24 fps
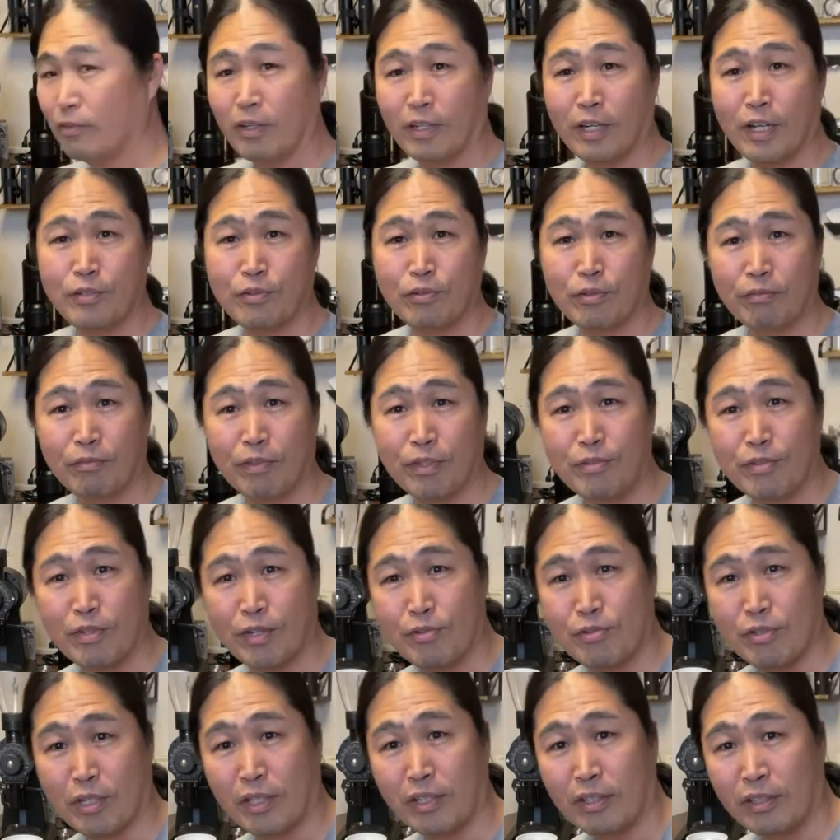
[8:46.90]
let's do
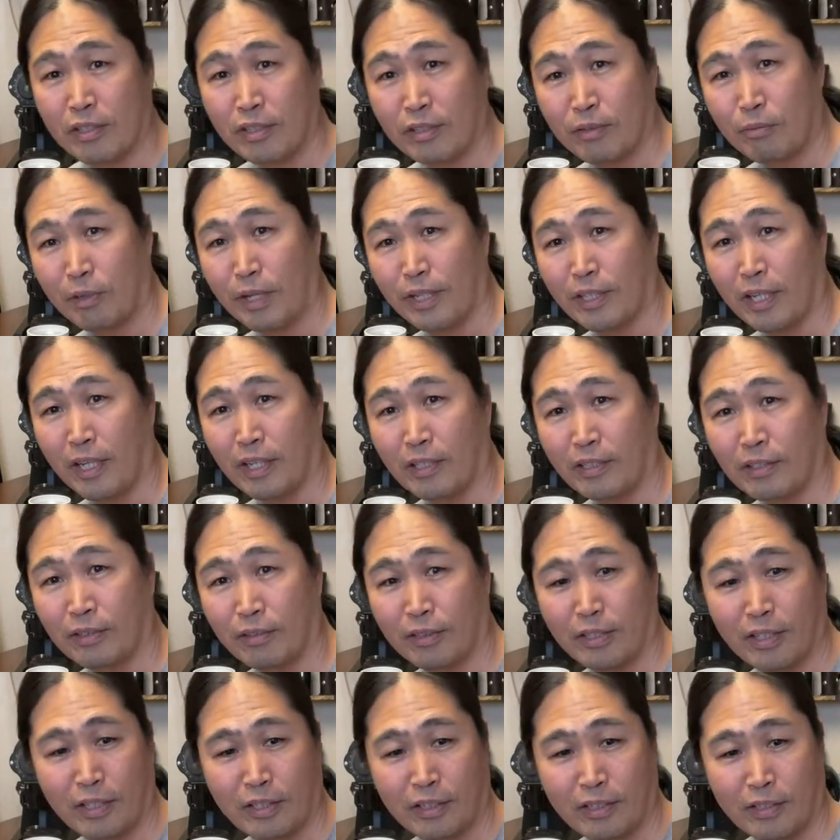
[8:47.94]
V60. Why not?
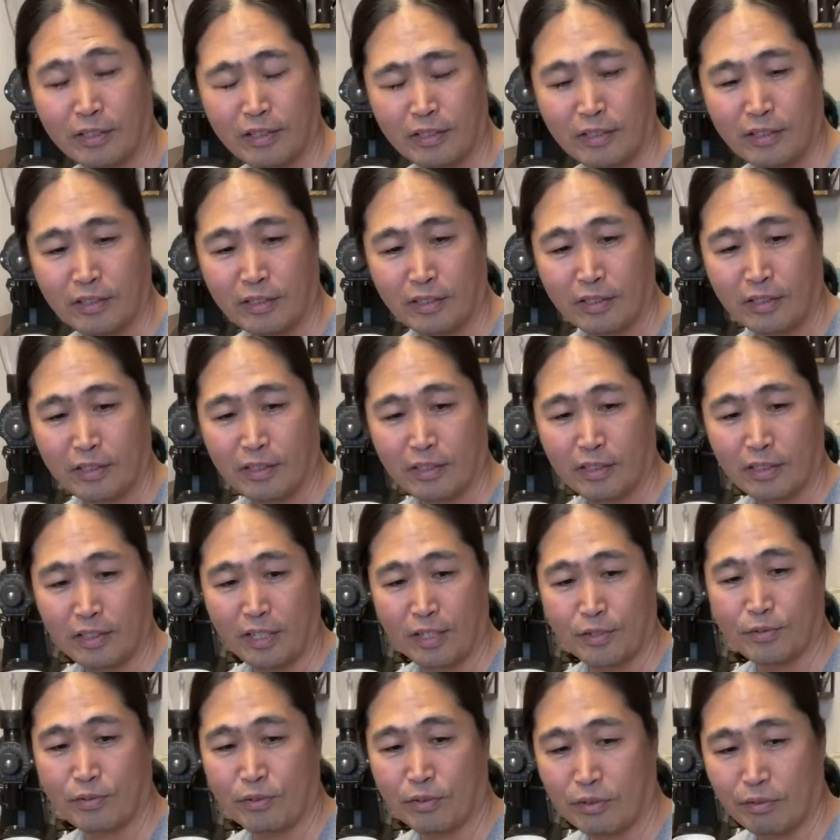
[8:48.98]
Okay,
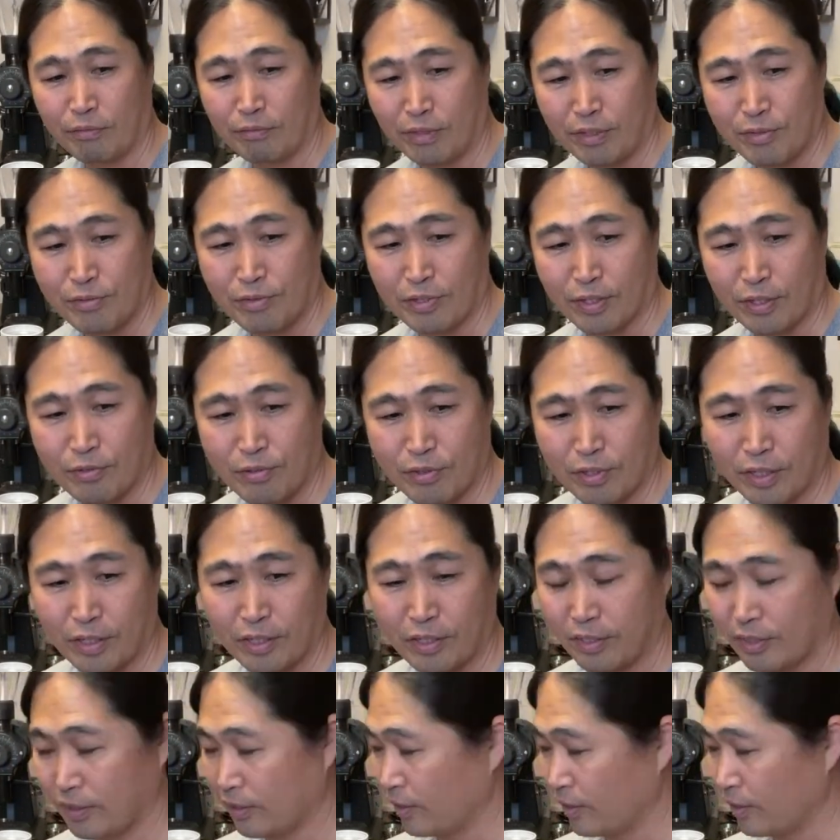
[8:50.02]
let's do V60.